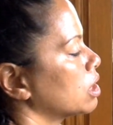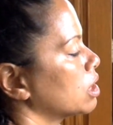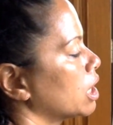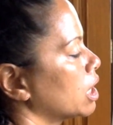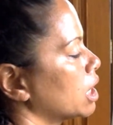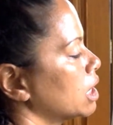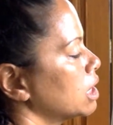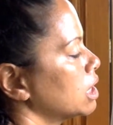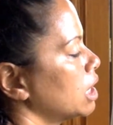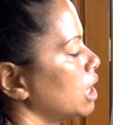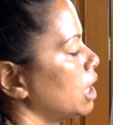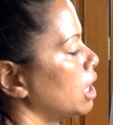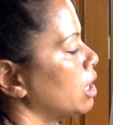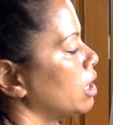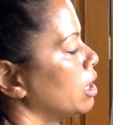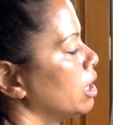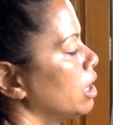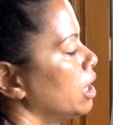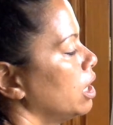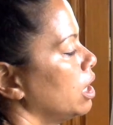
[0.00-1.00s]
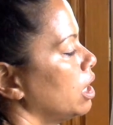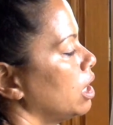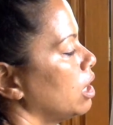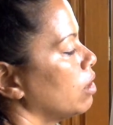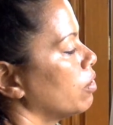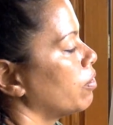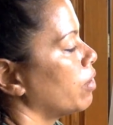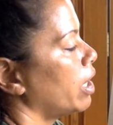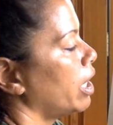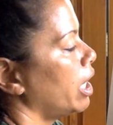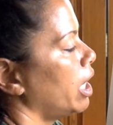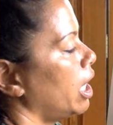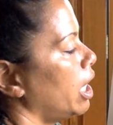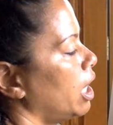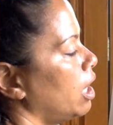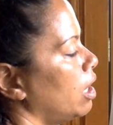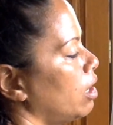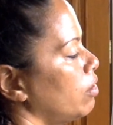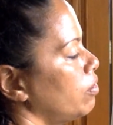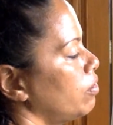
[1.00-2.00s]
like I said, if I
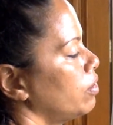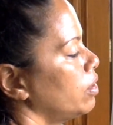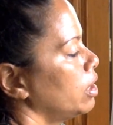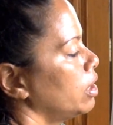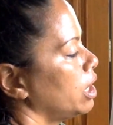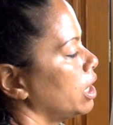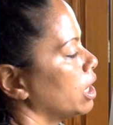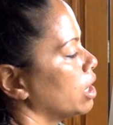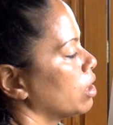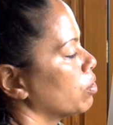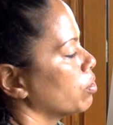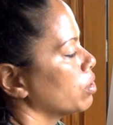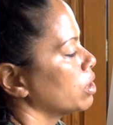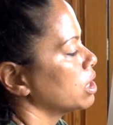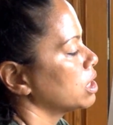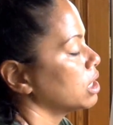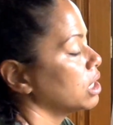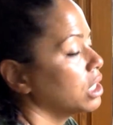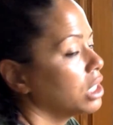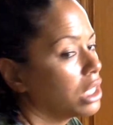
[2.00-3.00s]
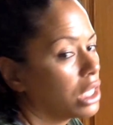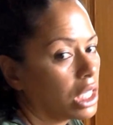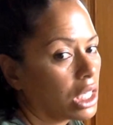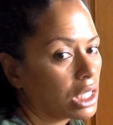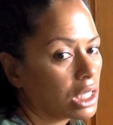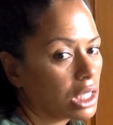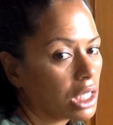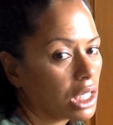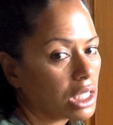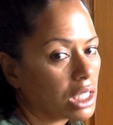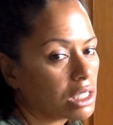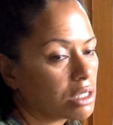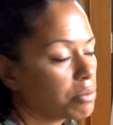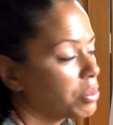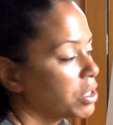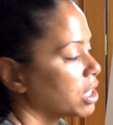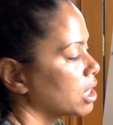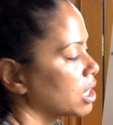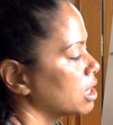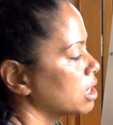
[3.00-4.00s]
have increase in thickness
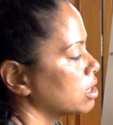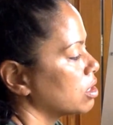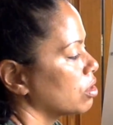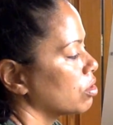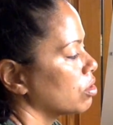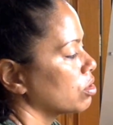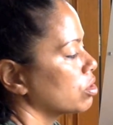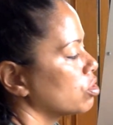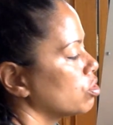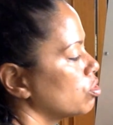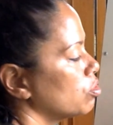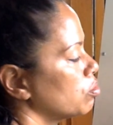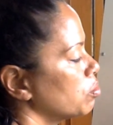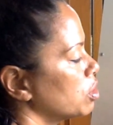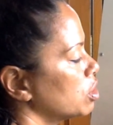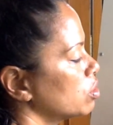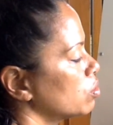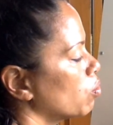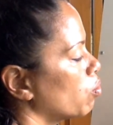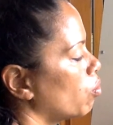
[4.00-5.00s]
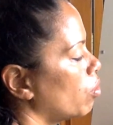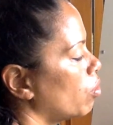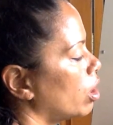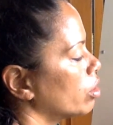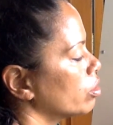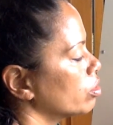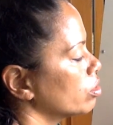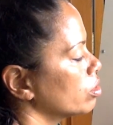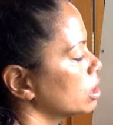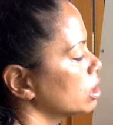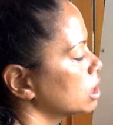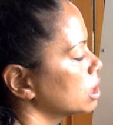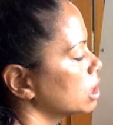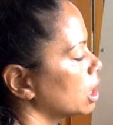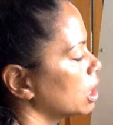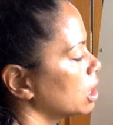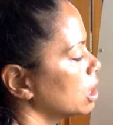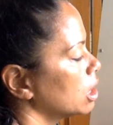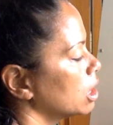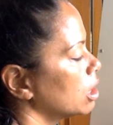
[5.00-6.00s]
because there's too much water
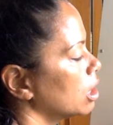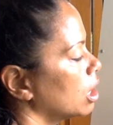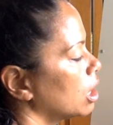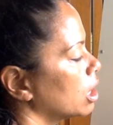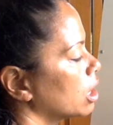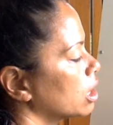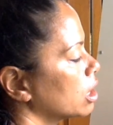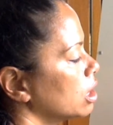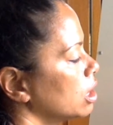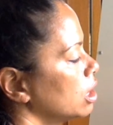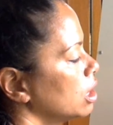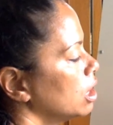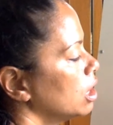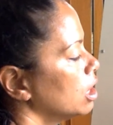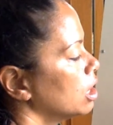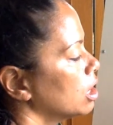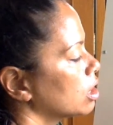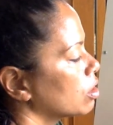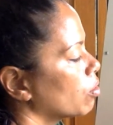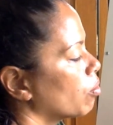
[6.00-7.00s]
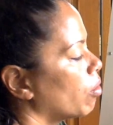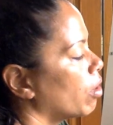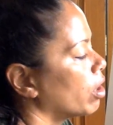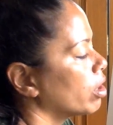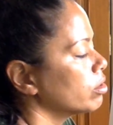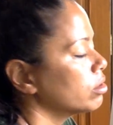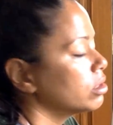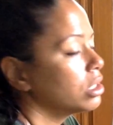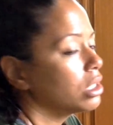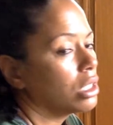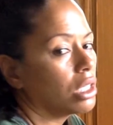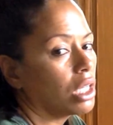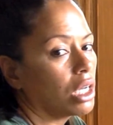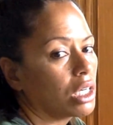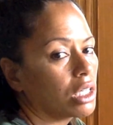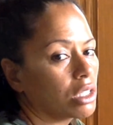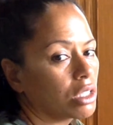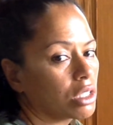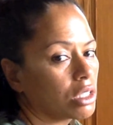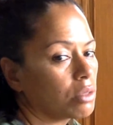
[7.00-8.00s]
inside the lung, the water in the
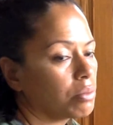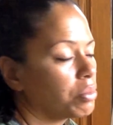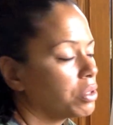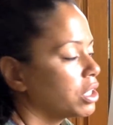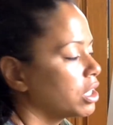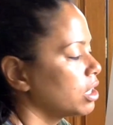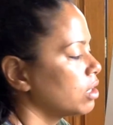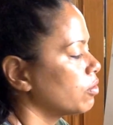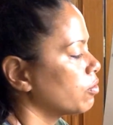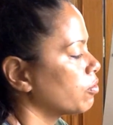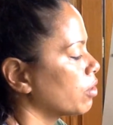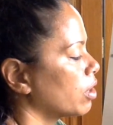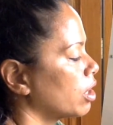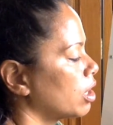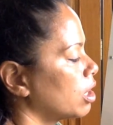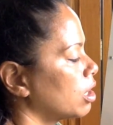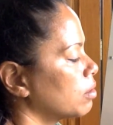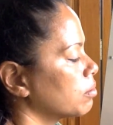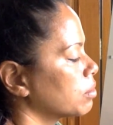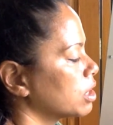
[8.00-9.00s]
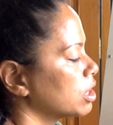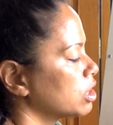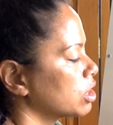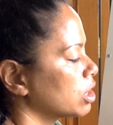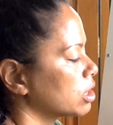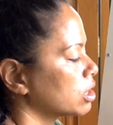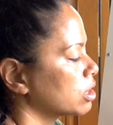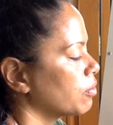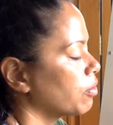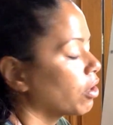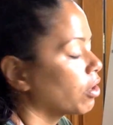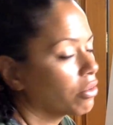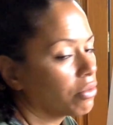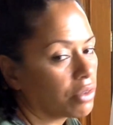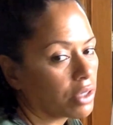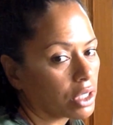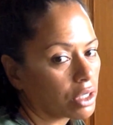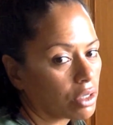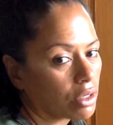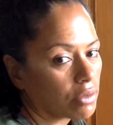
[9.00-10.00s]
lung could be from congestive heart
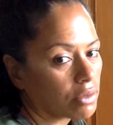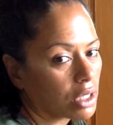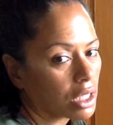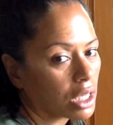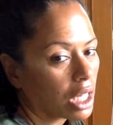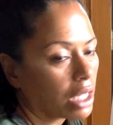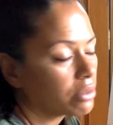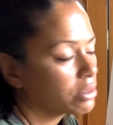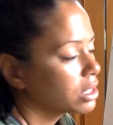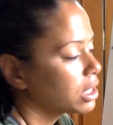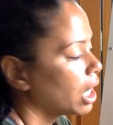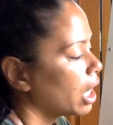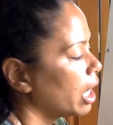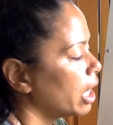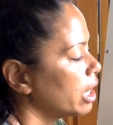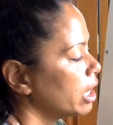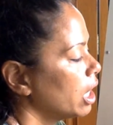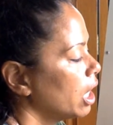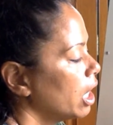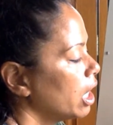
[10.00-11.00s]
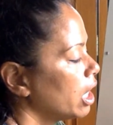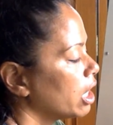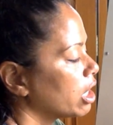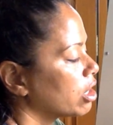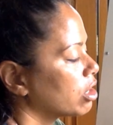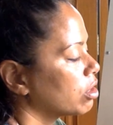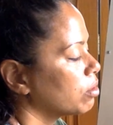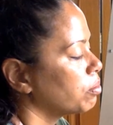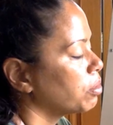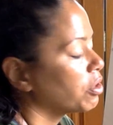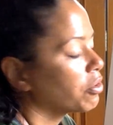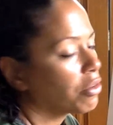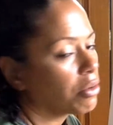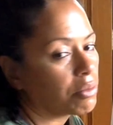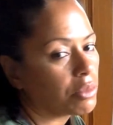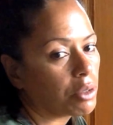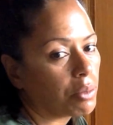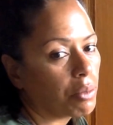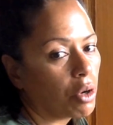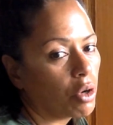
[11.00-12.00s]
failure of the left side, it could be
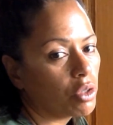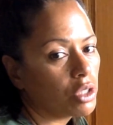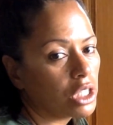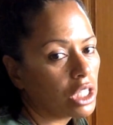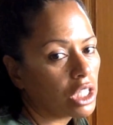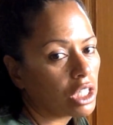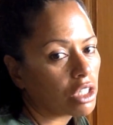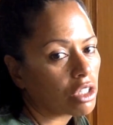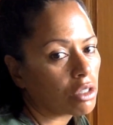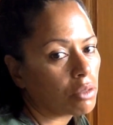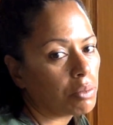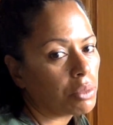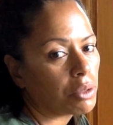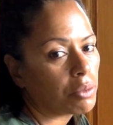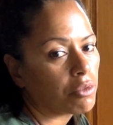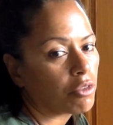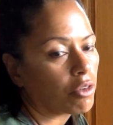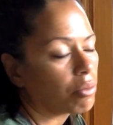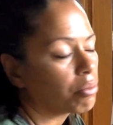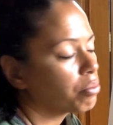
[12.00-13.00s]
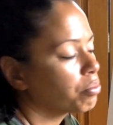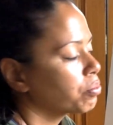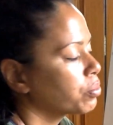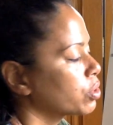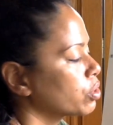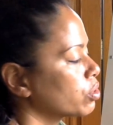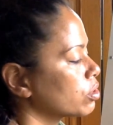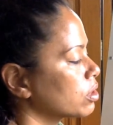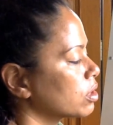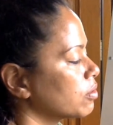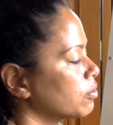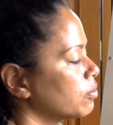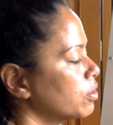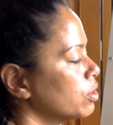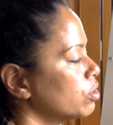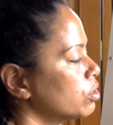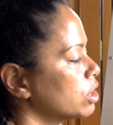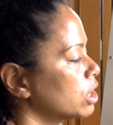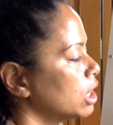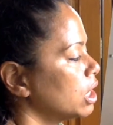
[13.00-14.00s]
from pneumonia, it could be from pleural
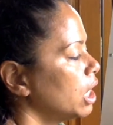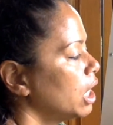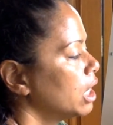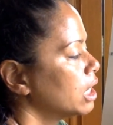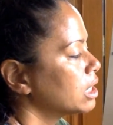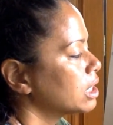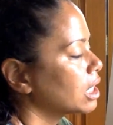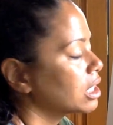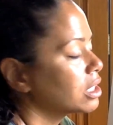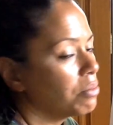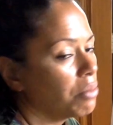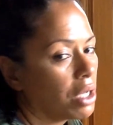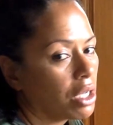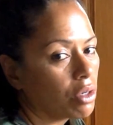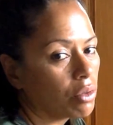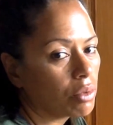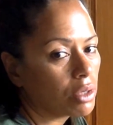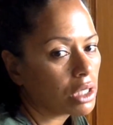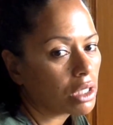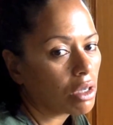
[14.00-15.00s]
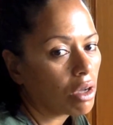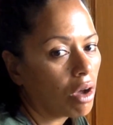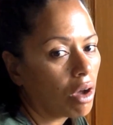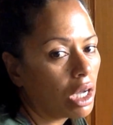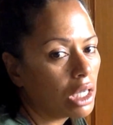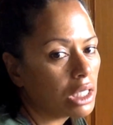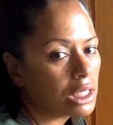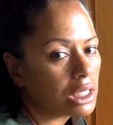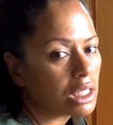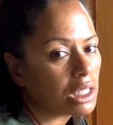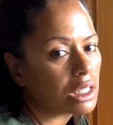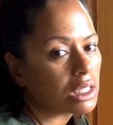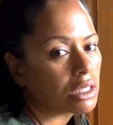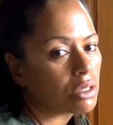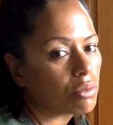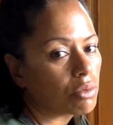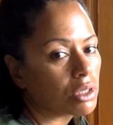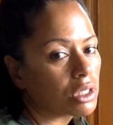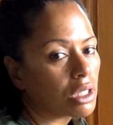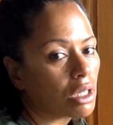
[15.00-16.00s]
effusion. Doesn't matter what the cause is,
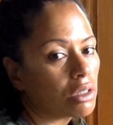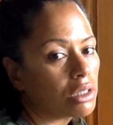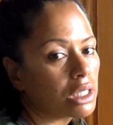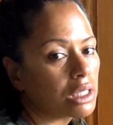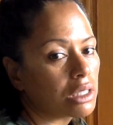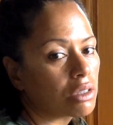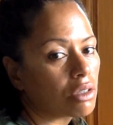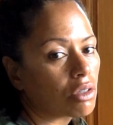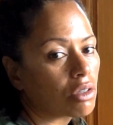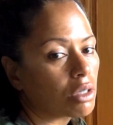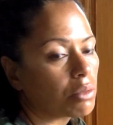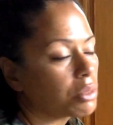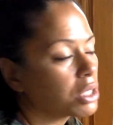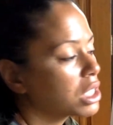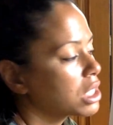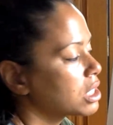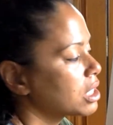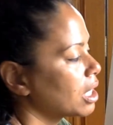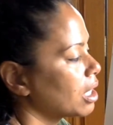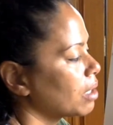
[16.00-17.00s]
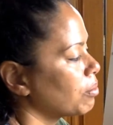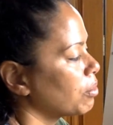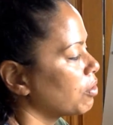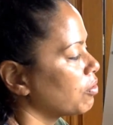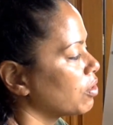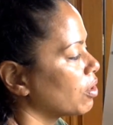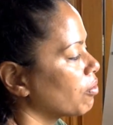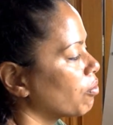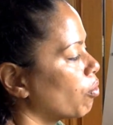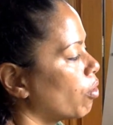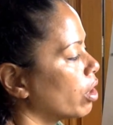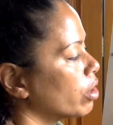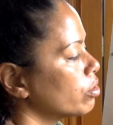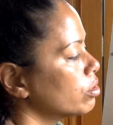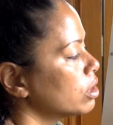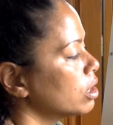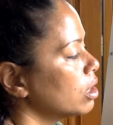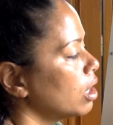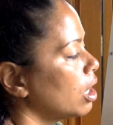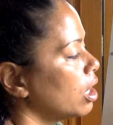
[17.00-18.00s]
the result is still going to be the same. If you have water
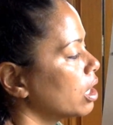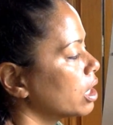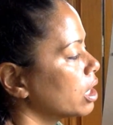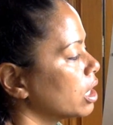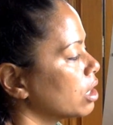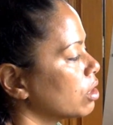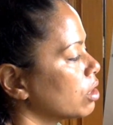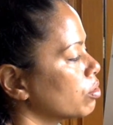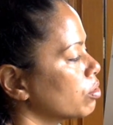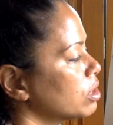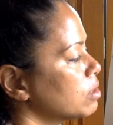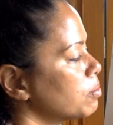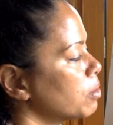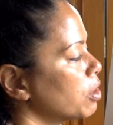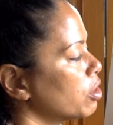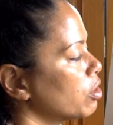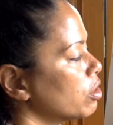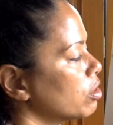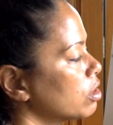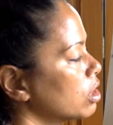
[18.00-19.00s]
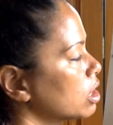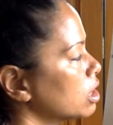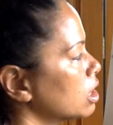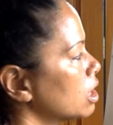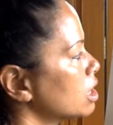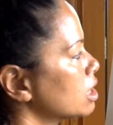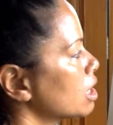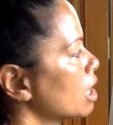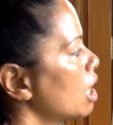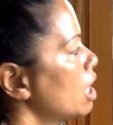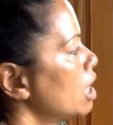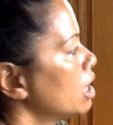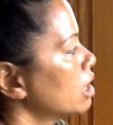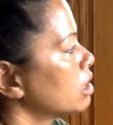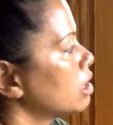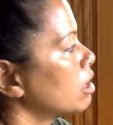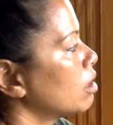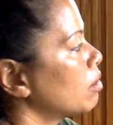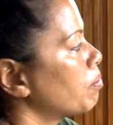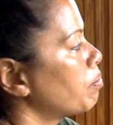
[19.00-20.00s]
in the lung, increased barrier thickness,
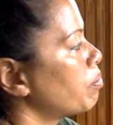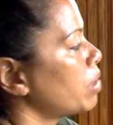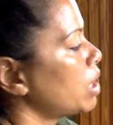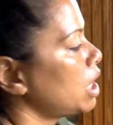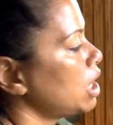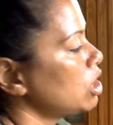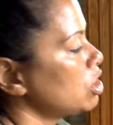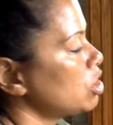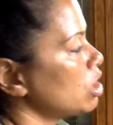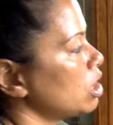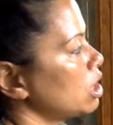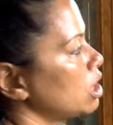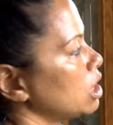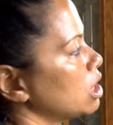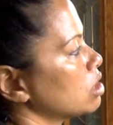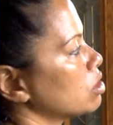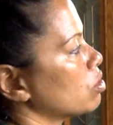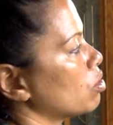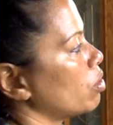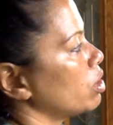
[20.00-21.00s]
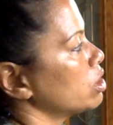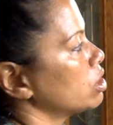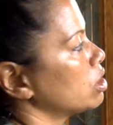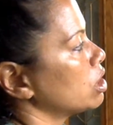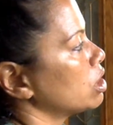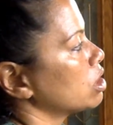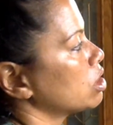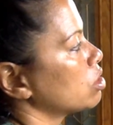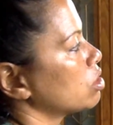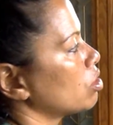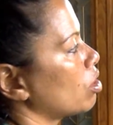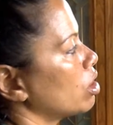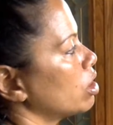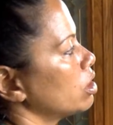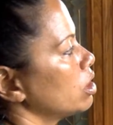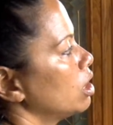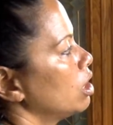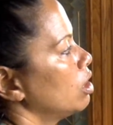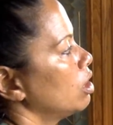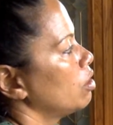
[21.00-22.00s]
the patient is going to
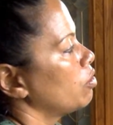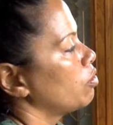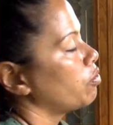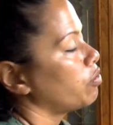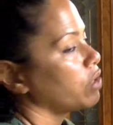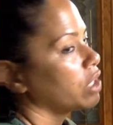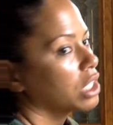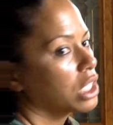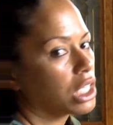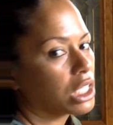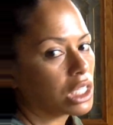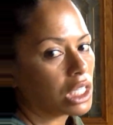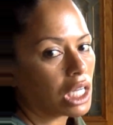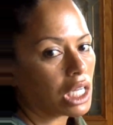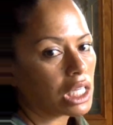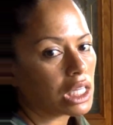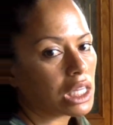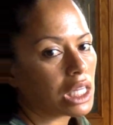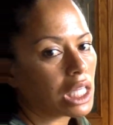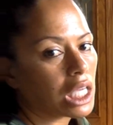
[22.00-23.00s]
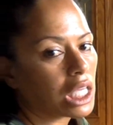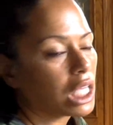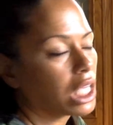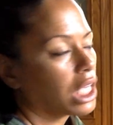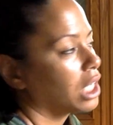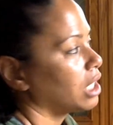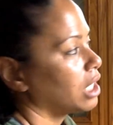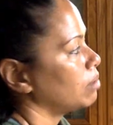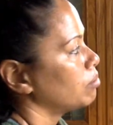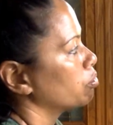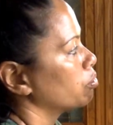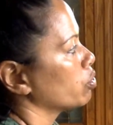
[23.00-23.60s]
start feeling like they cannot